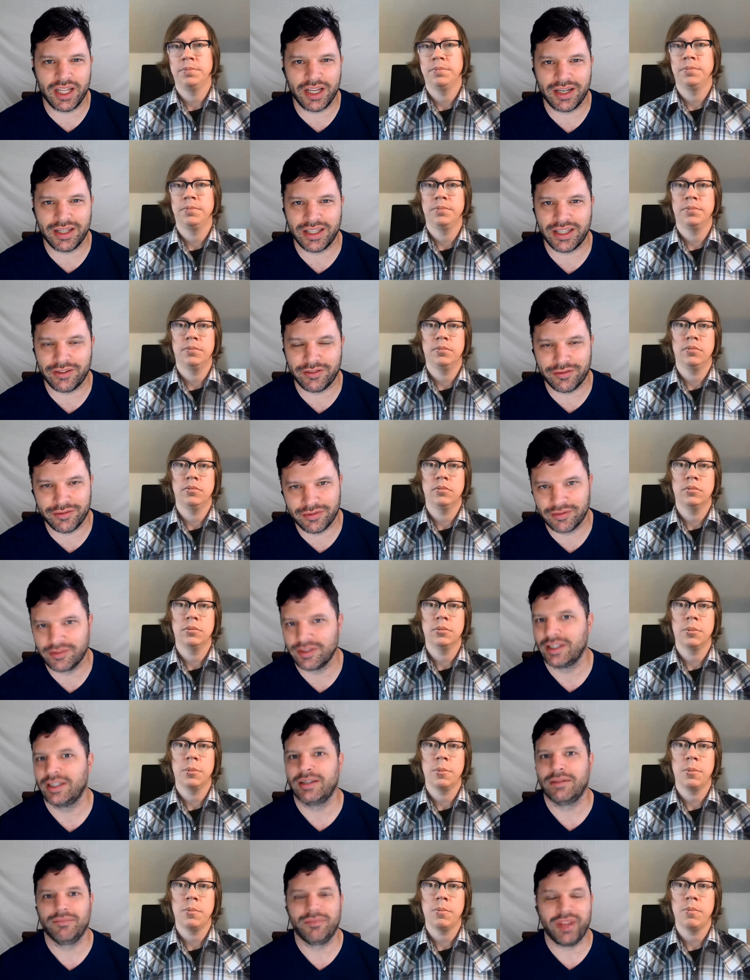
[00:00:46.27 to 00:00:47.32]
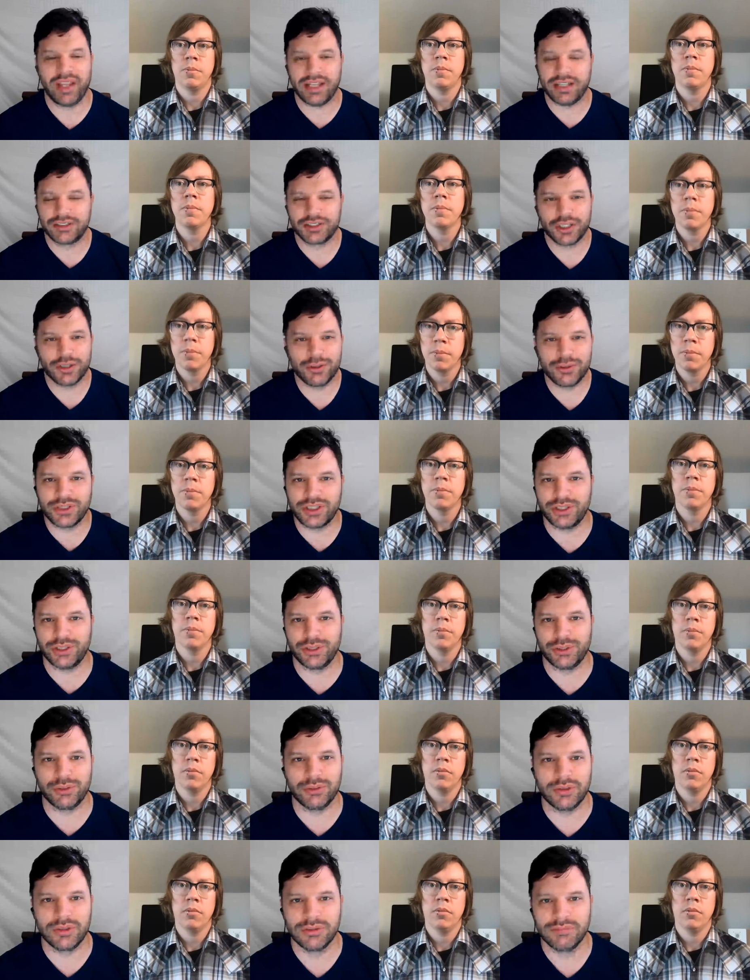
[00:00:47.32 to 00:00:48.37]
Speaker 1: I kind of give the intro
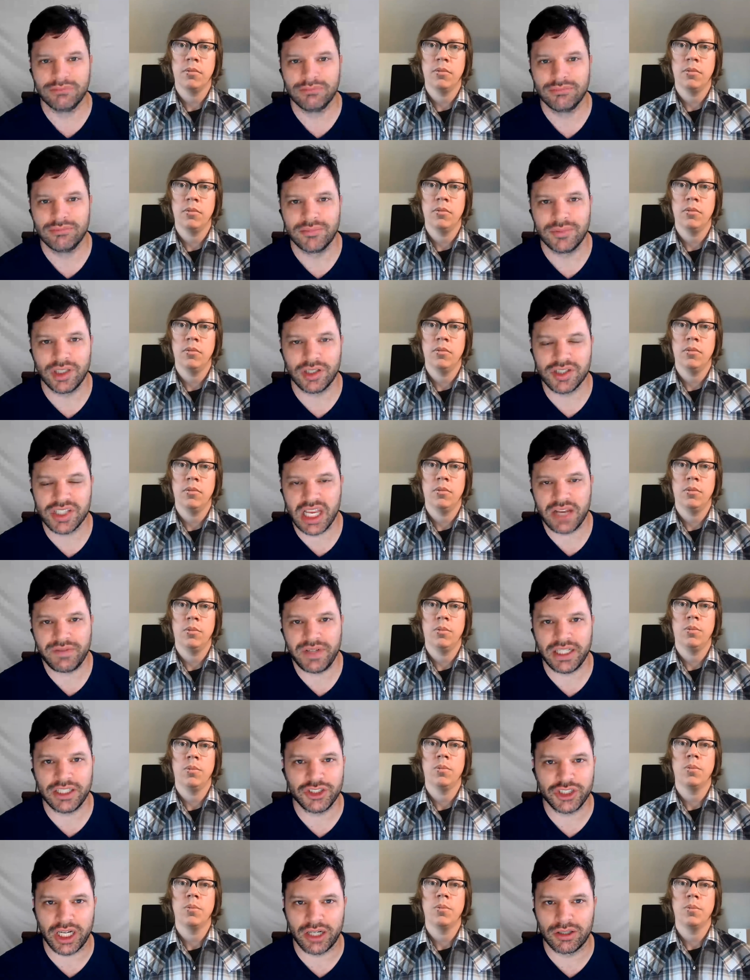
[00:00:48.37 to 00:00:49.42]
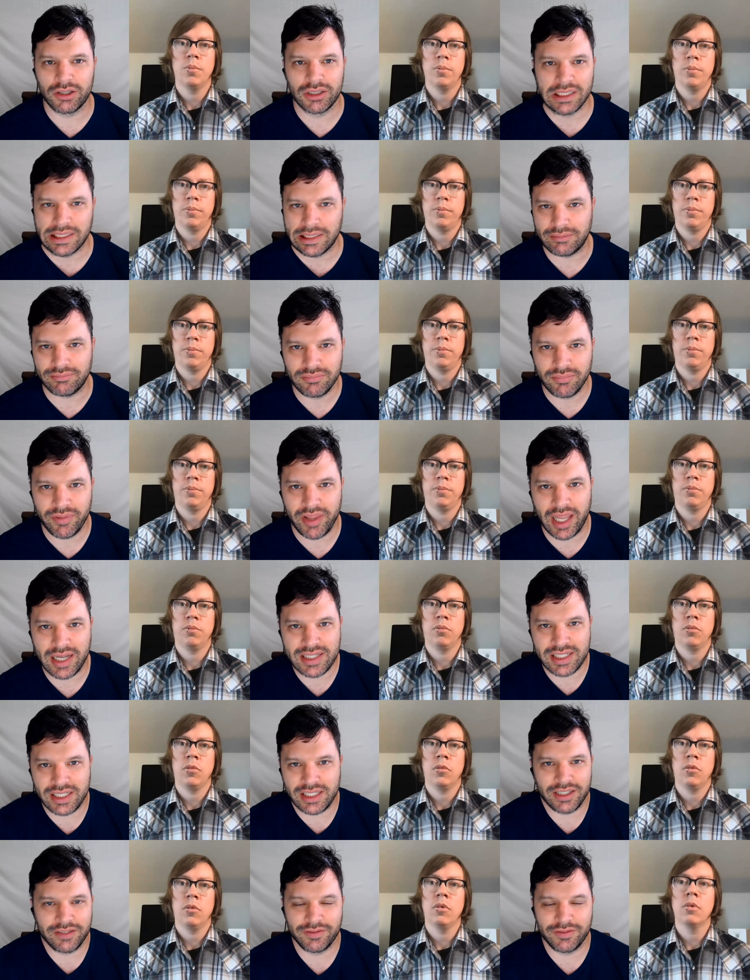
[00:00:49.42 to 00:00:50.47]
to null safety in general and the
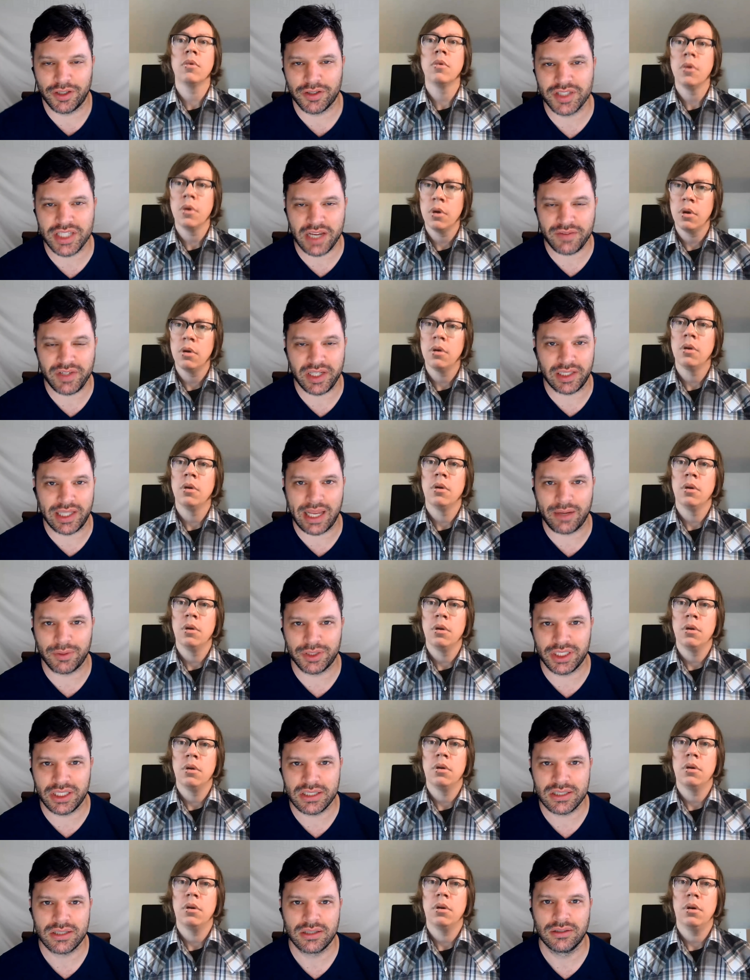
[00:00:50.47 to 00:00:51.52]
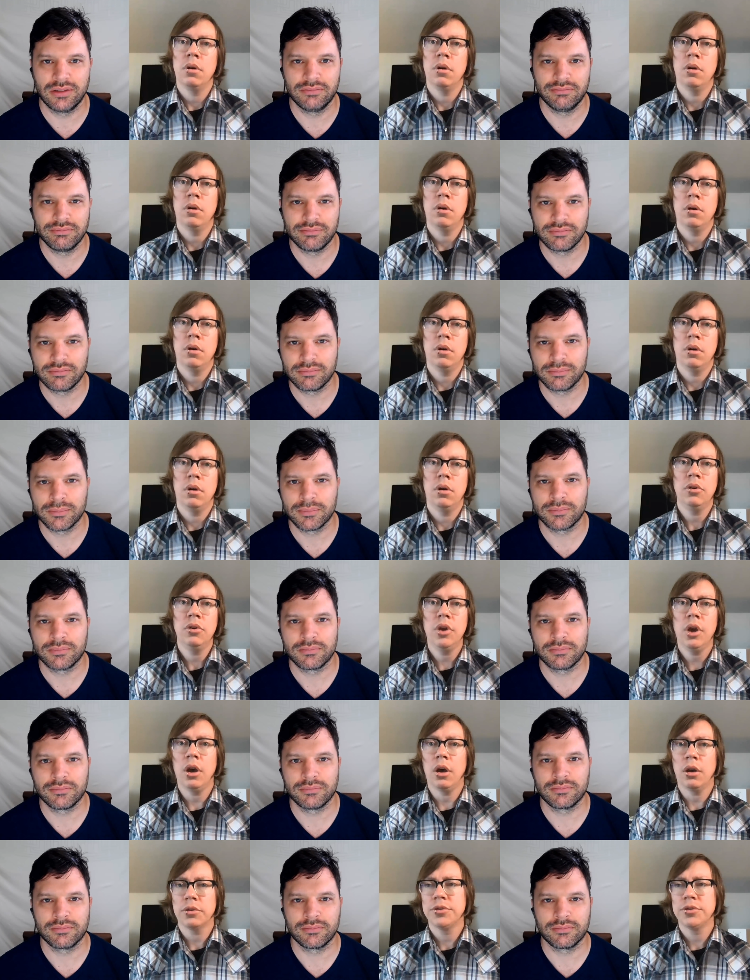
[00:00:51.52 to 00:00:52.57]
idea of null safety in languages?
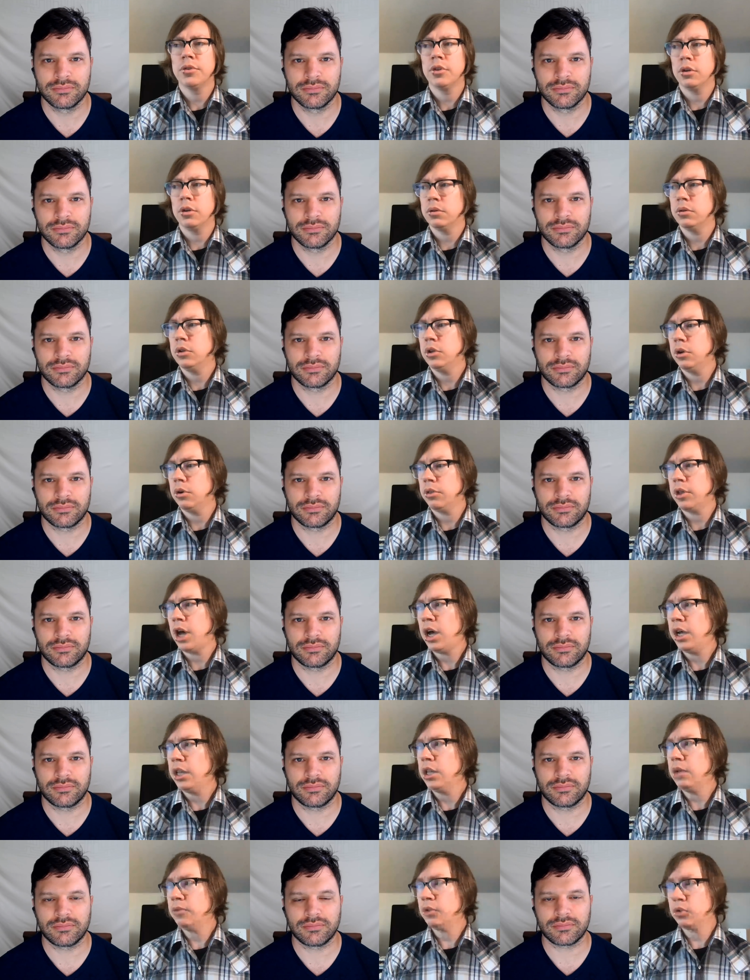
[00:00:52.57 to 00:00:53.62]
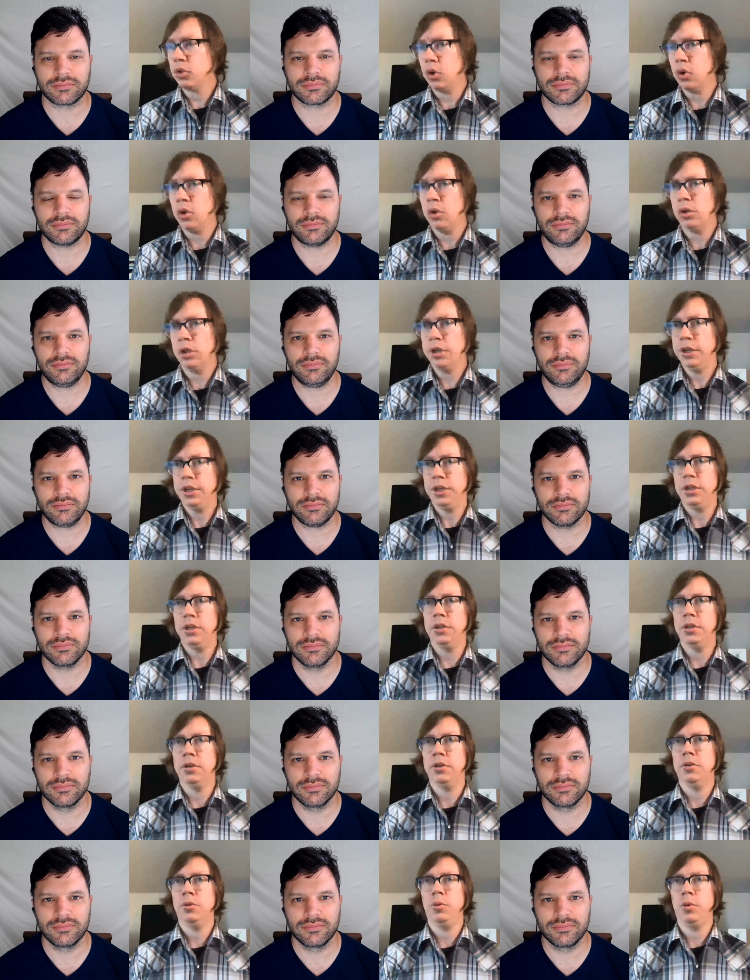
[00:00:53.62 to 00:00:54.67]
Speaker 2: Yeah, so the you know the high level goal
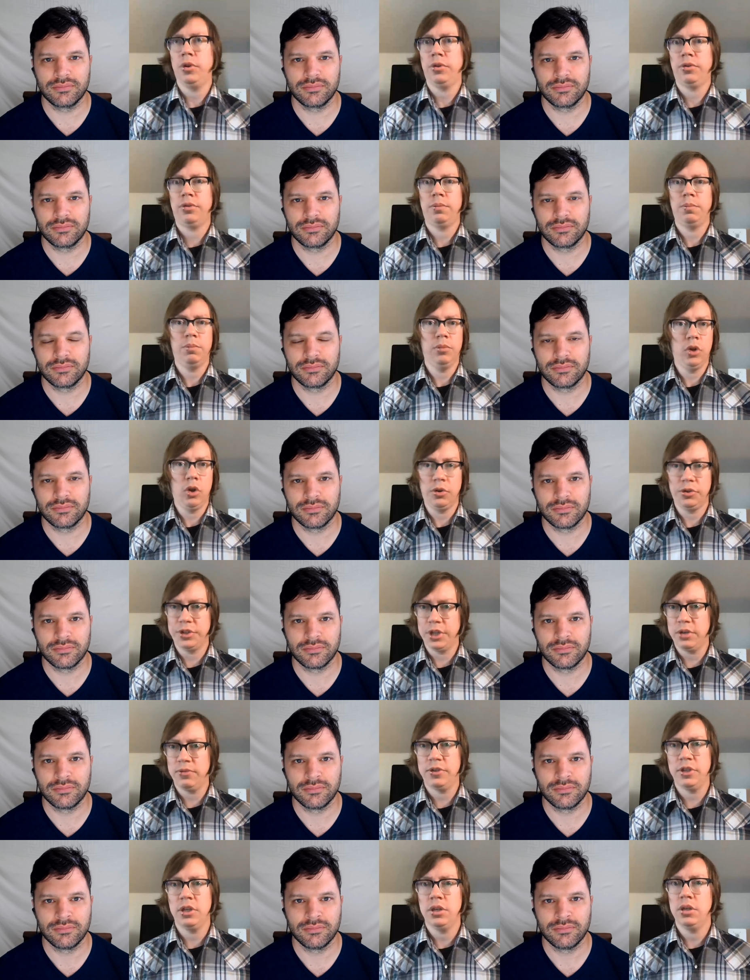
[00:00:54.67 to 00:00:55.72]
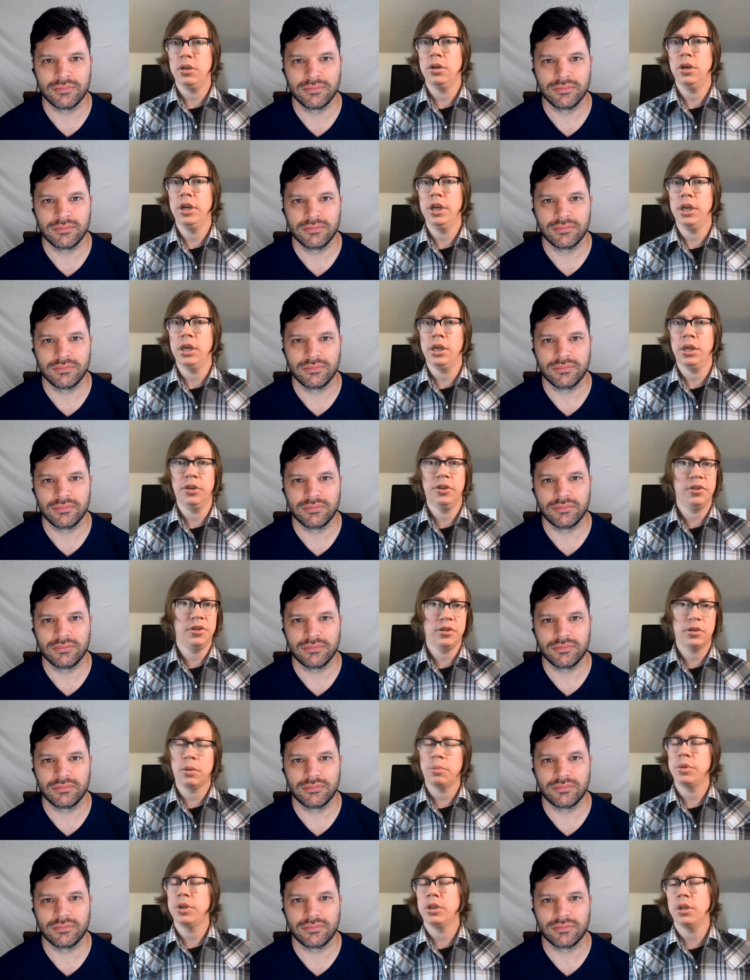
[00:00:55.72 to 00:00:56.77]
is, with null safety, and this is
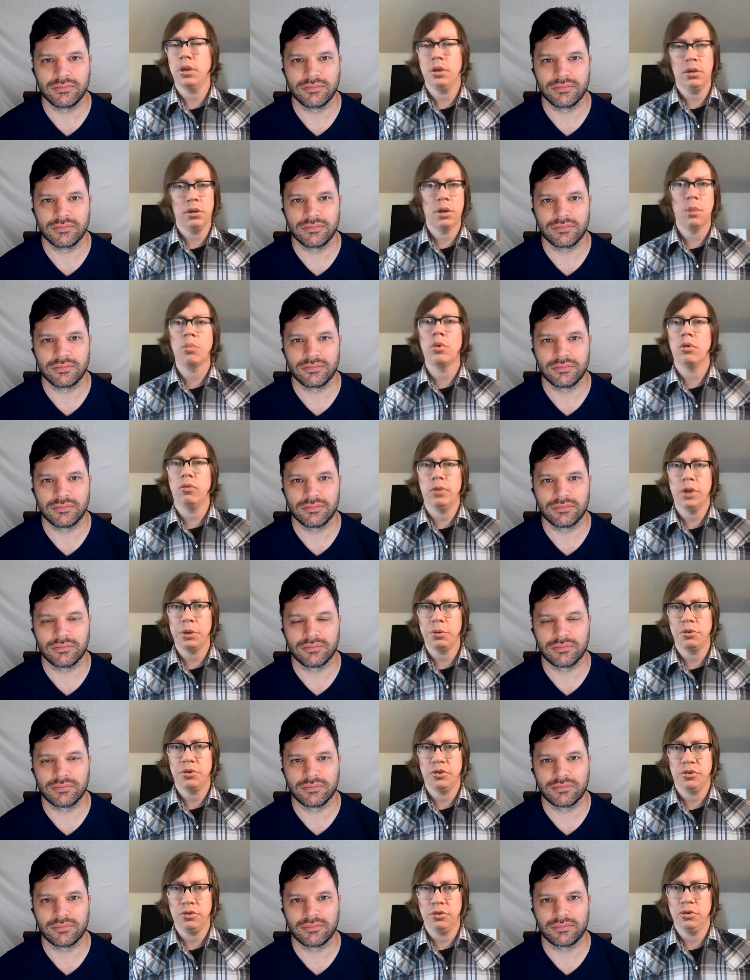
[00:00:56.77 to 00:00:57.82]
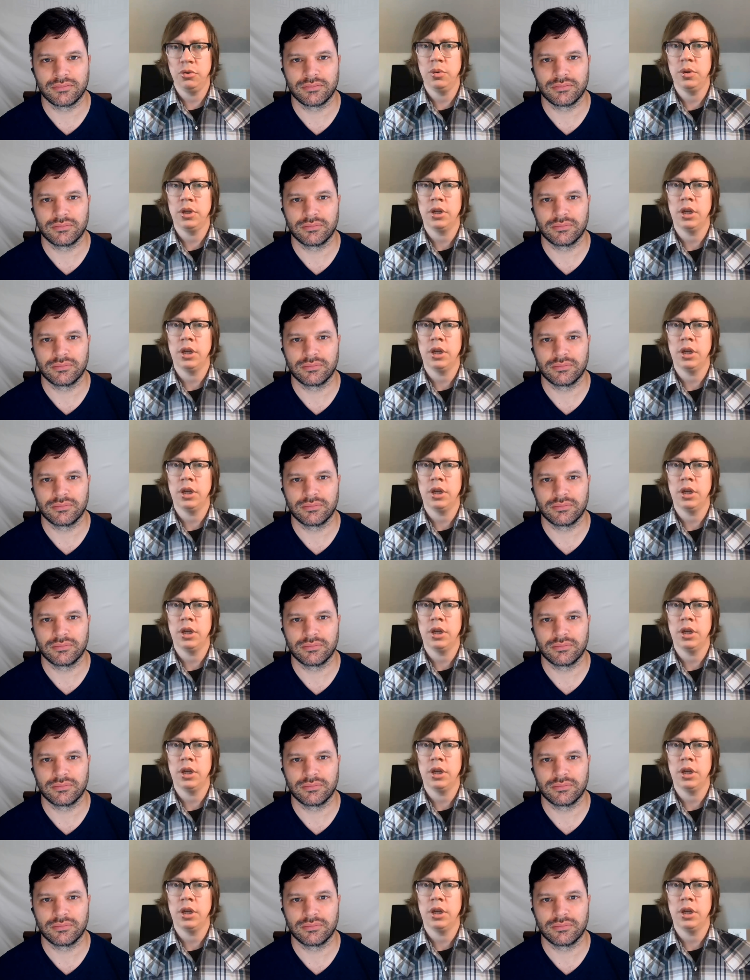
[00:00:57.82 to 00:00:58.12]
something that a number of languages are doing